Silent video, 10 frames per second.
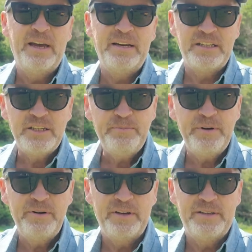an
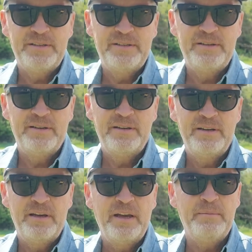experience
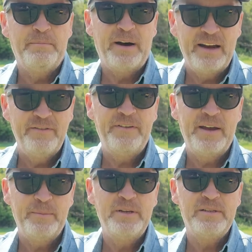in my
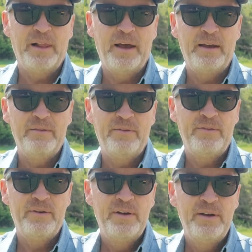family's life